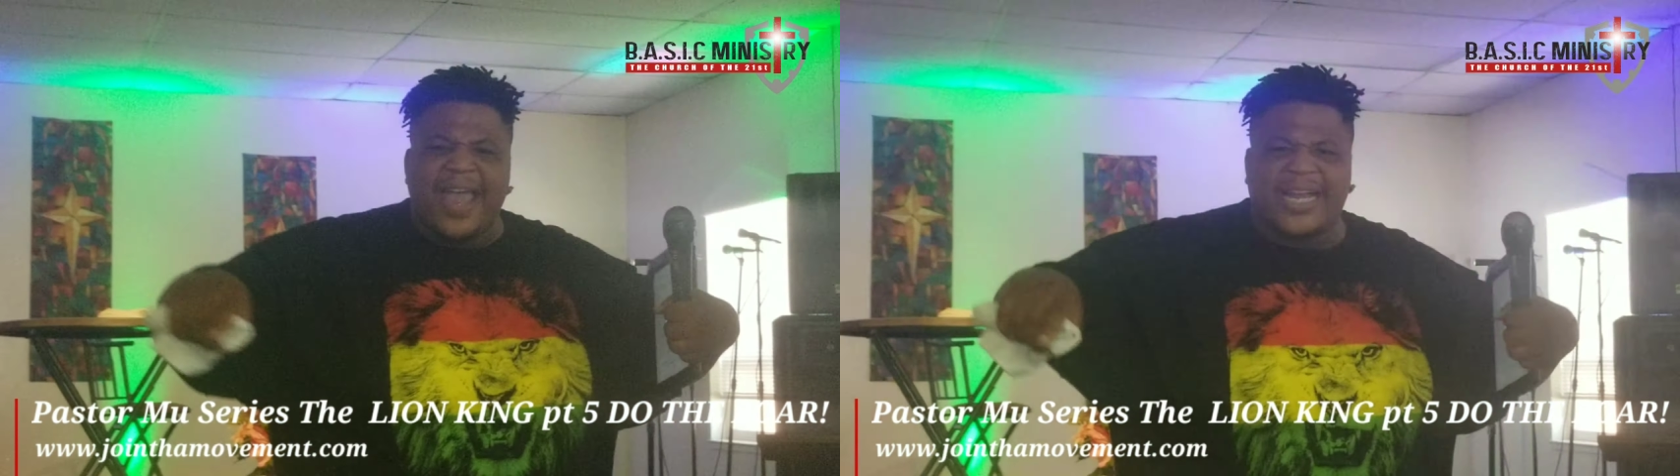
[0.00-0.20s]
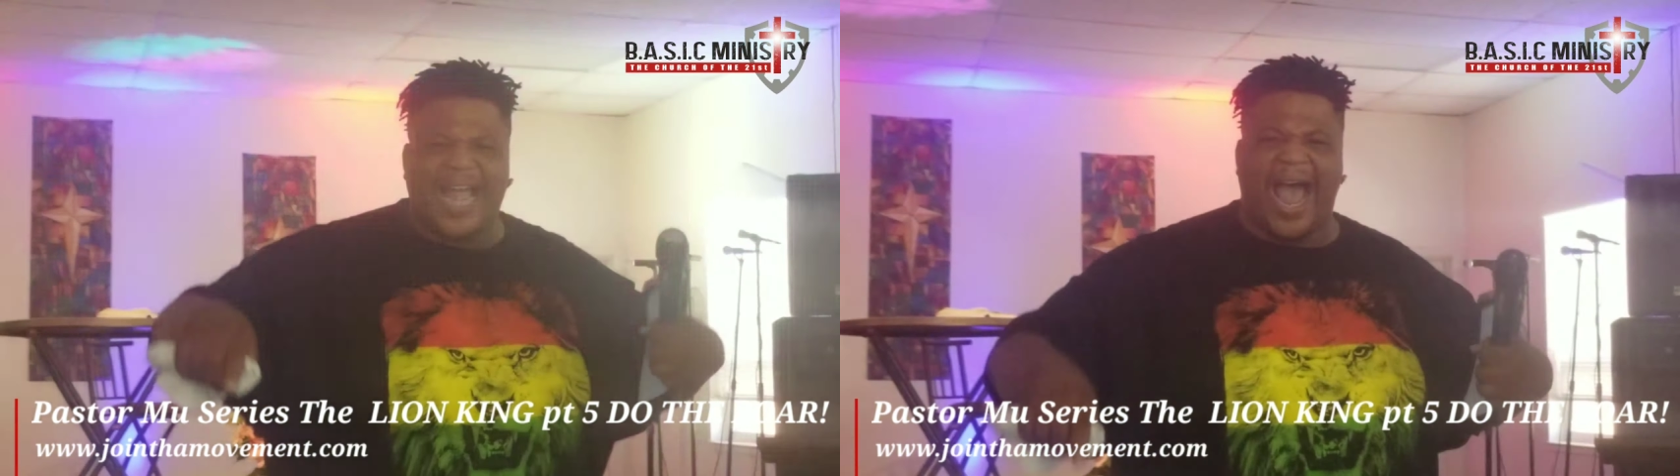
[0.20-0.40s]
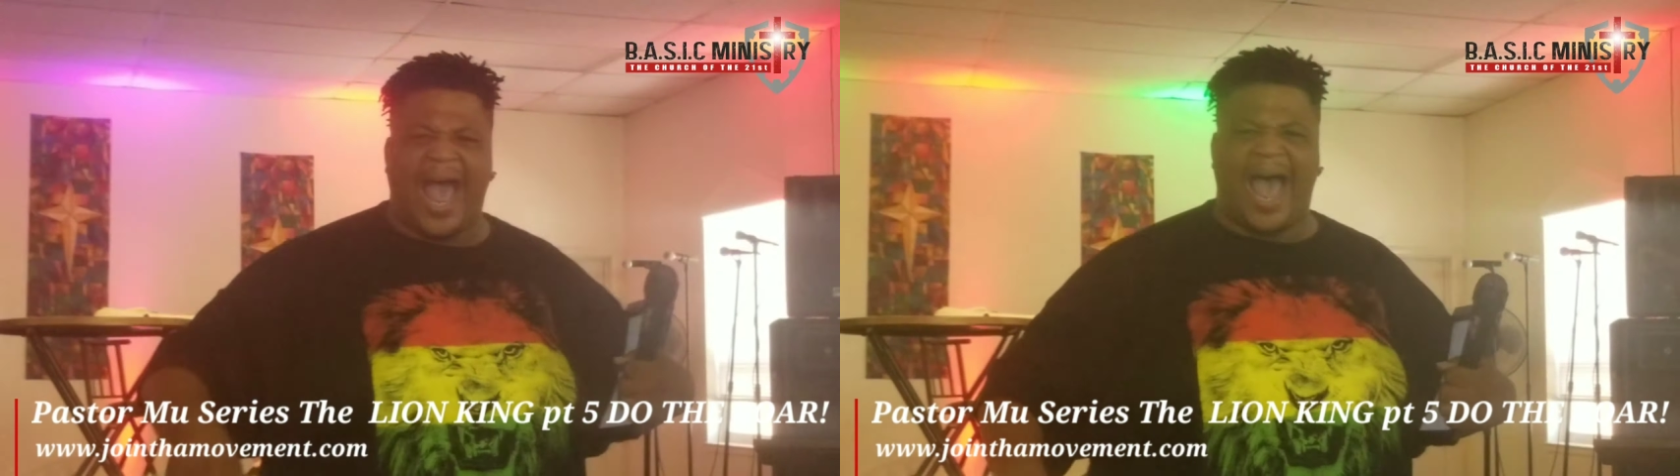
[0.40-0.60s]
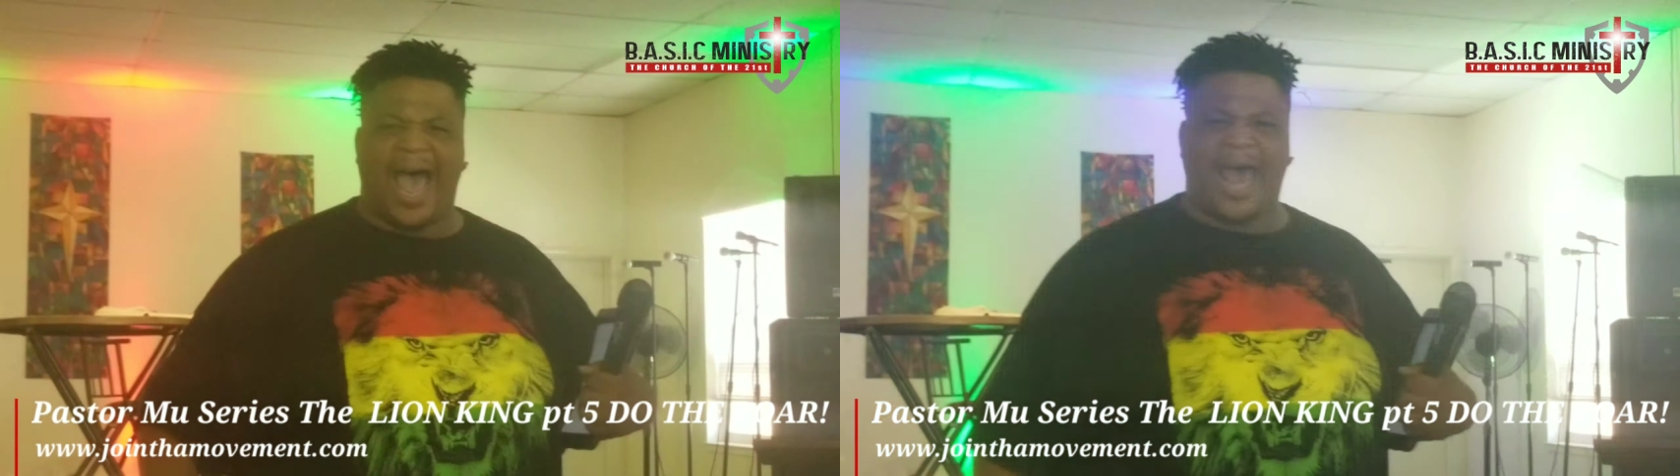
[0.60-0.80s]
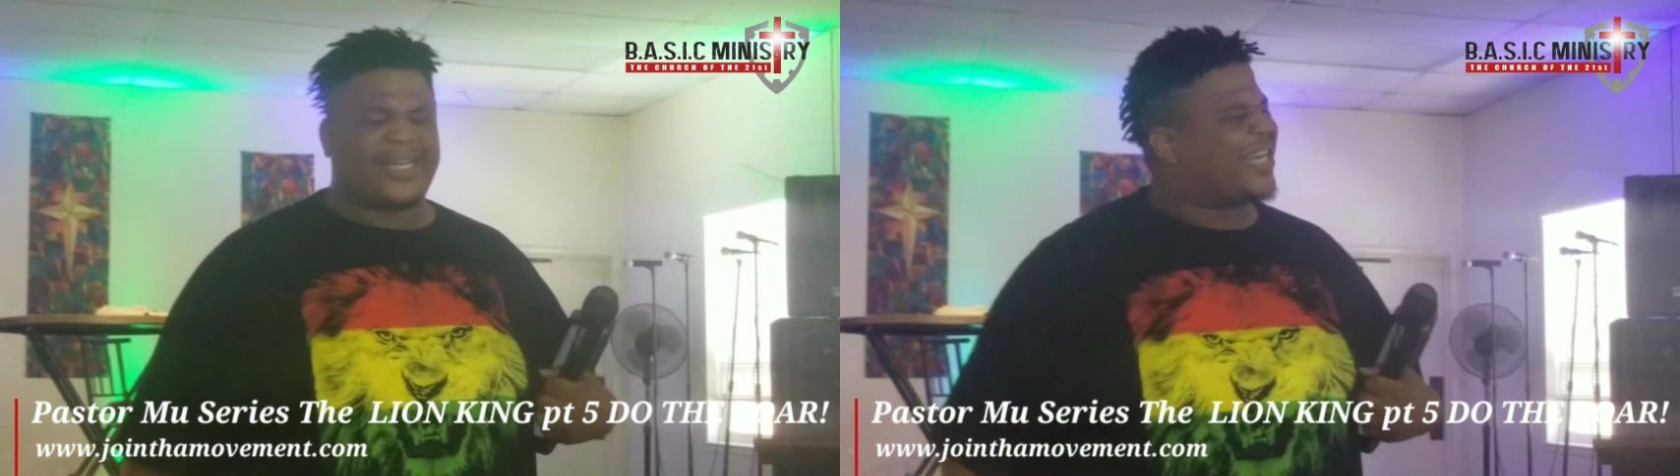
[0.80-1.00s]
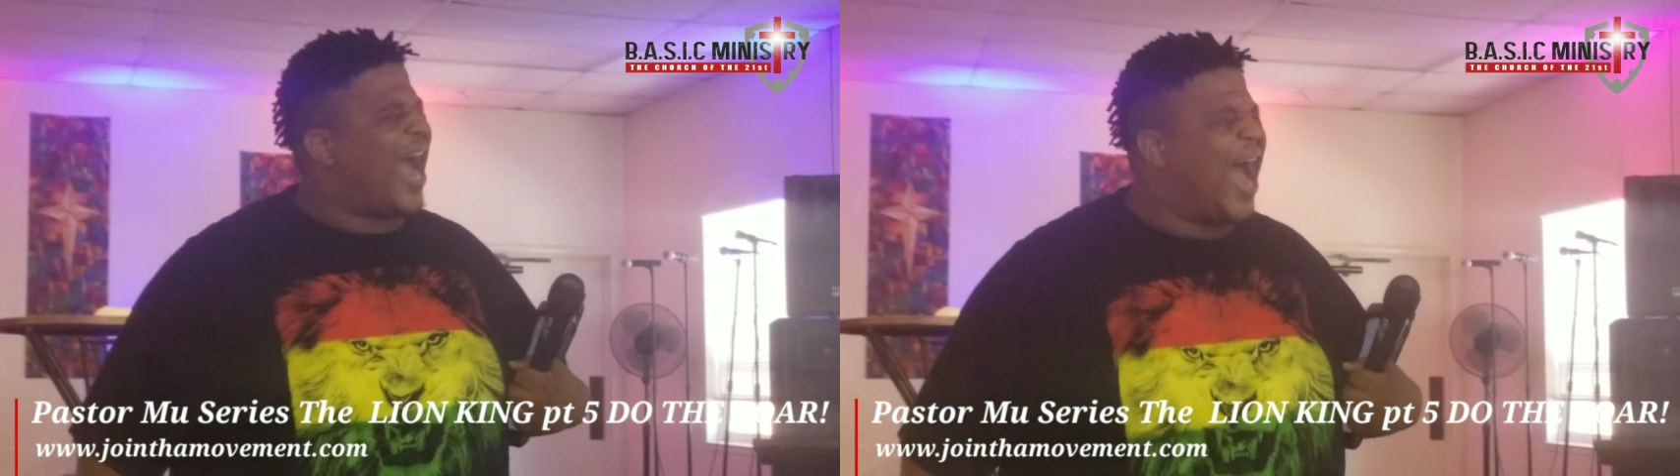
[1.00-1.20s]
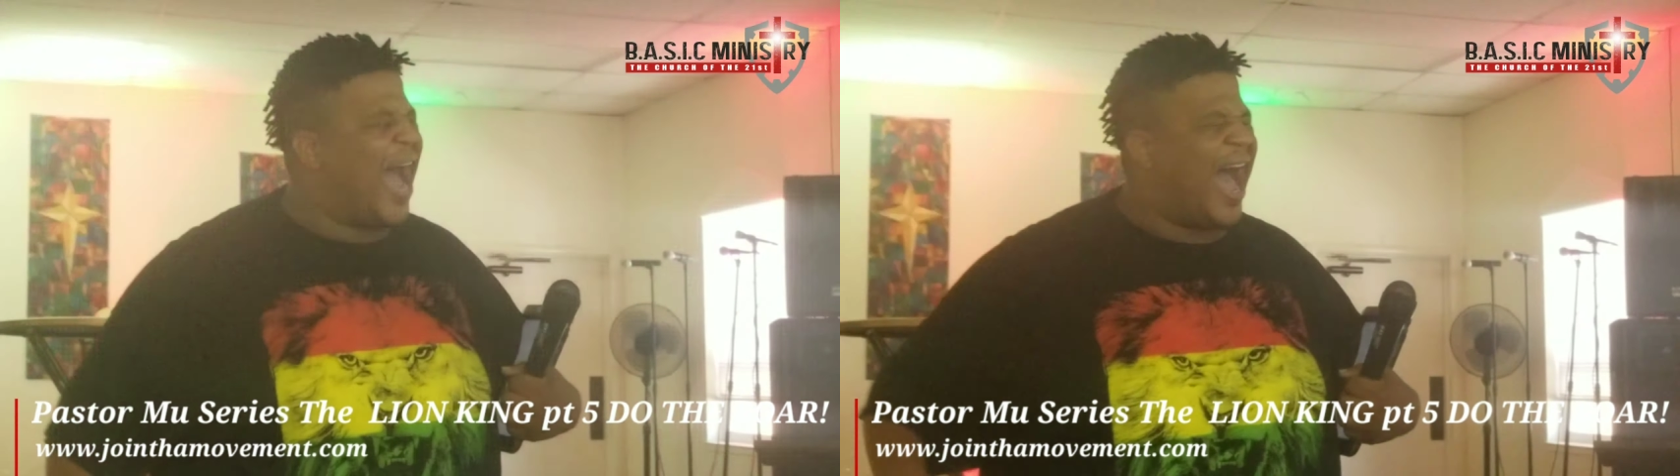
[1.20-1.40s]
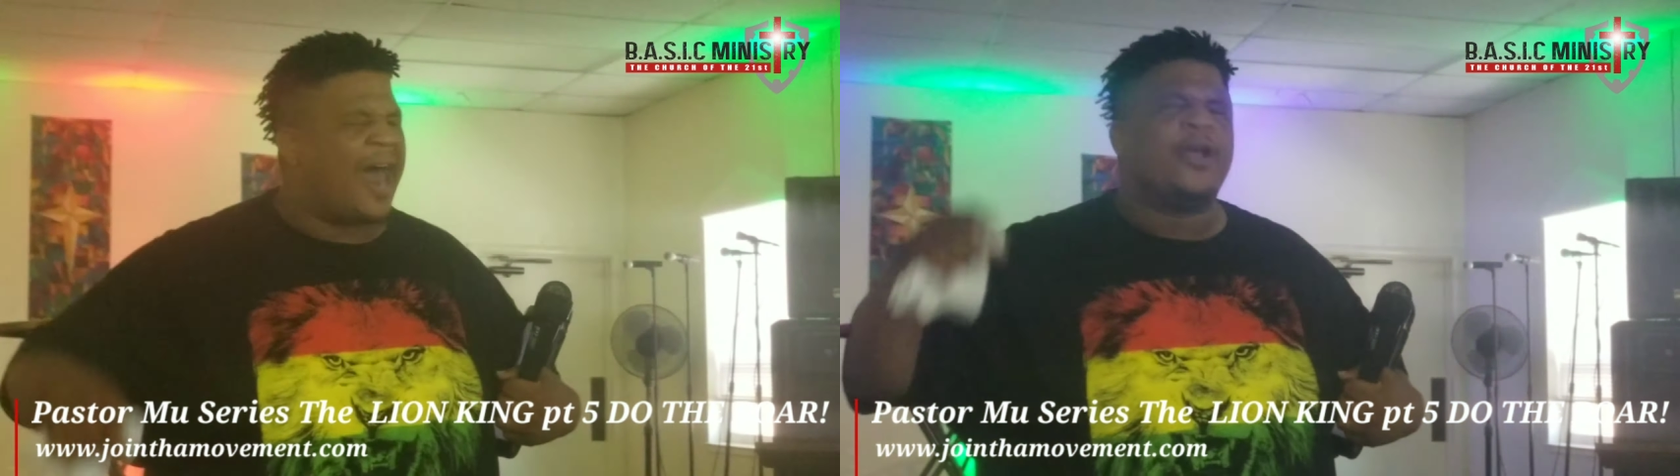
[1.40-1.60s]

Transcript: Yes, God, God.